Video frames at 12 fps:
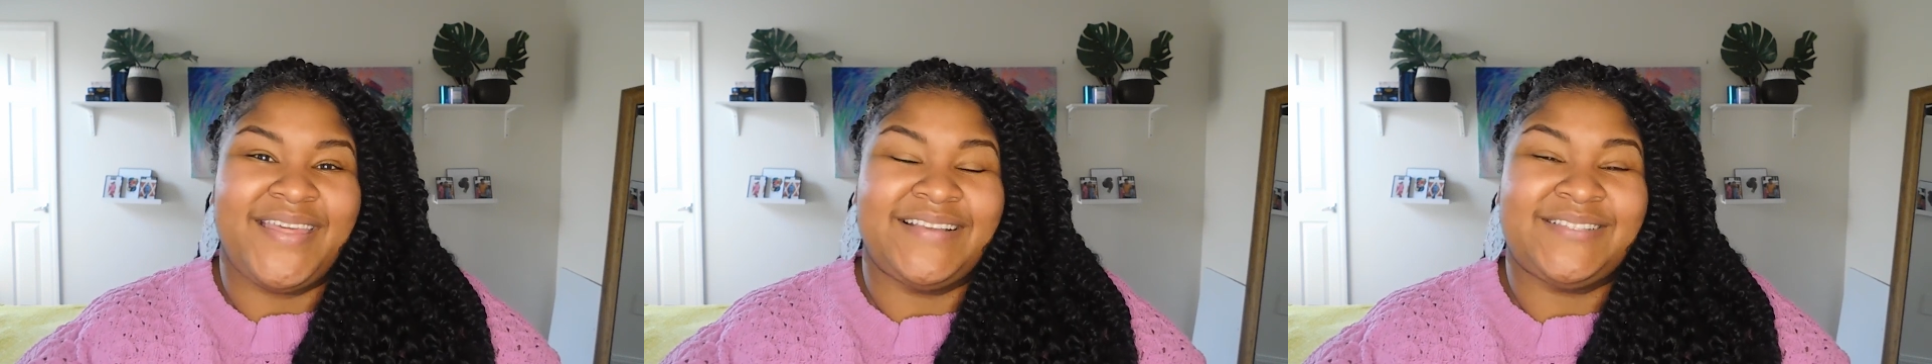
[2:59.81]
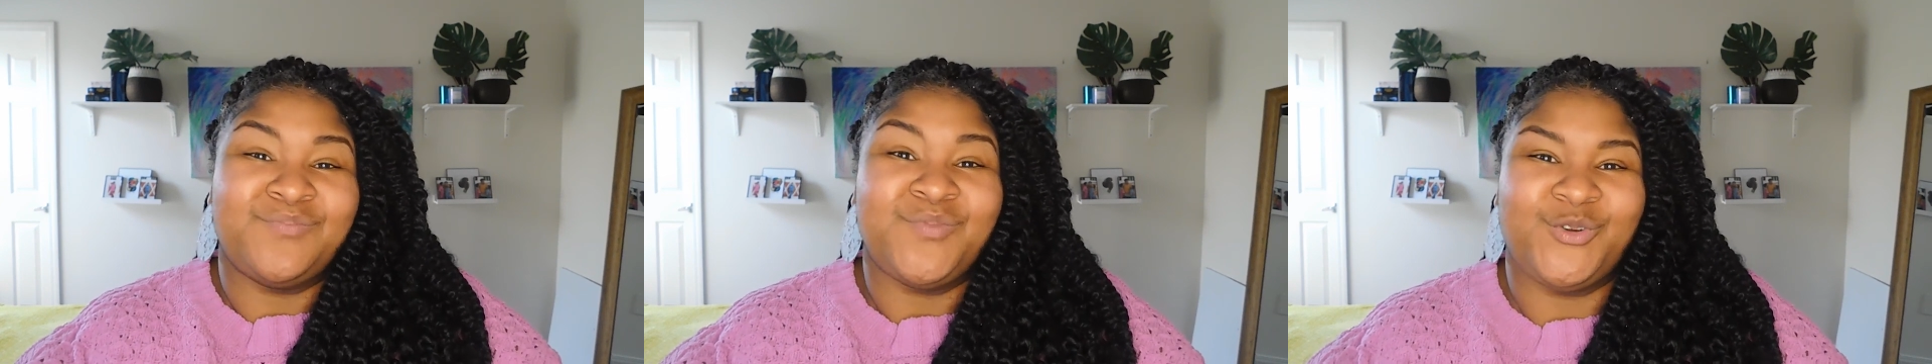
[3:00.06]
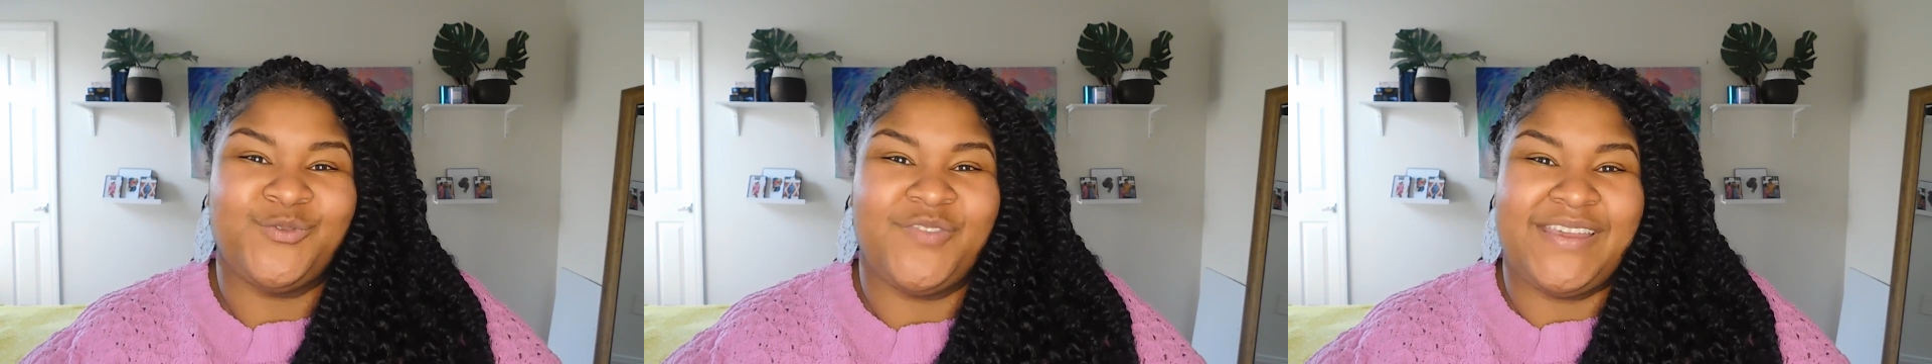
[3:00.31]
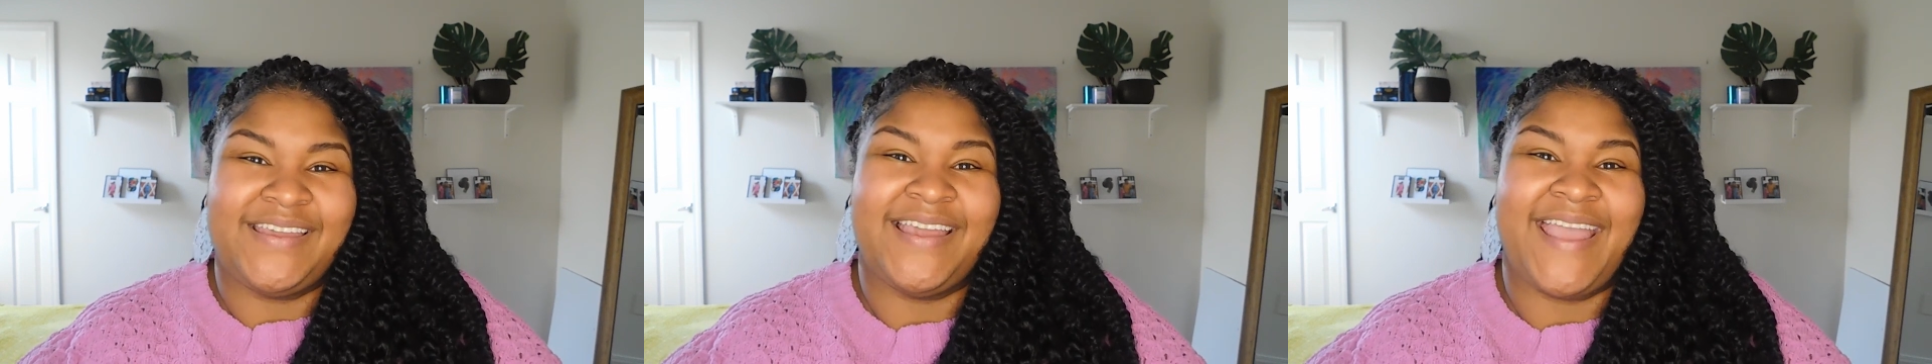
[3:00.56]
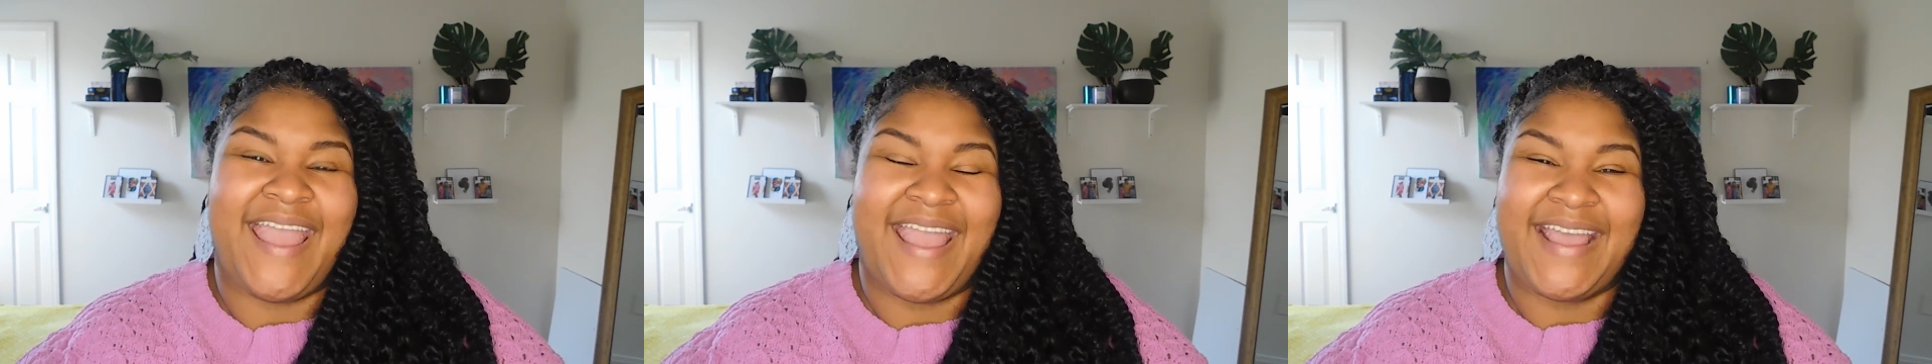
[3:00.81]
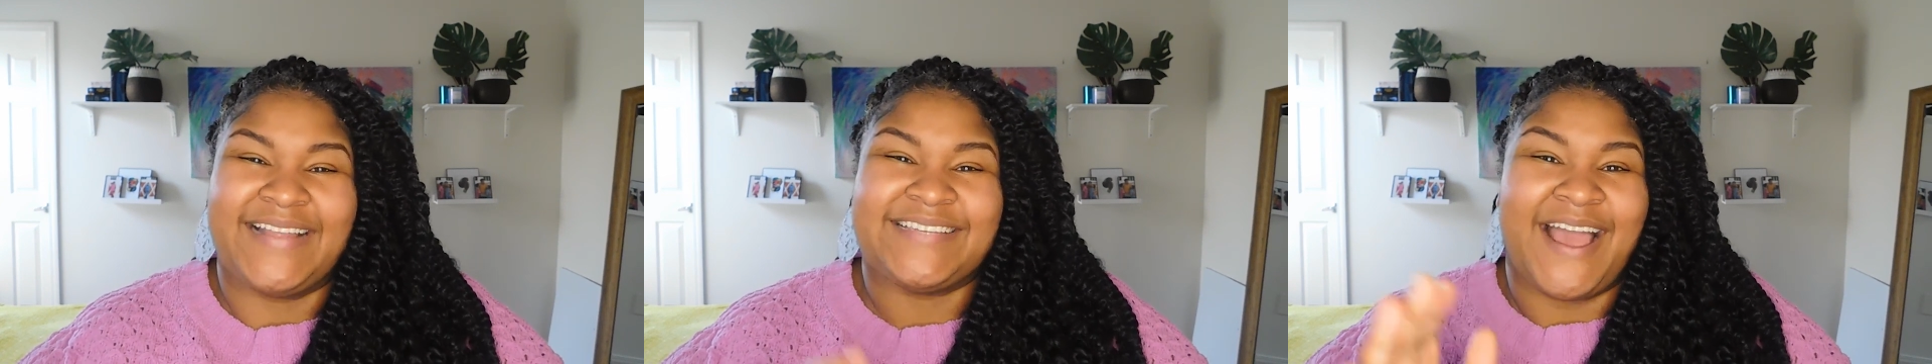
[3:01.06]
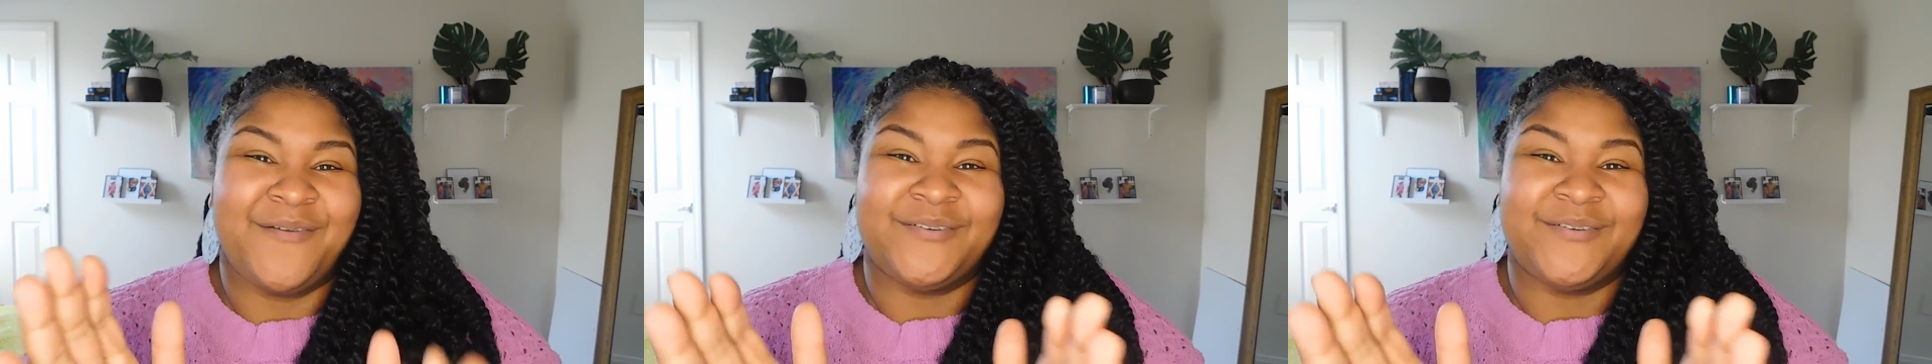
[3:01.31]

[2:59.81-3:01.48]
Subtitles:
this movie, and I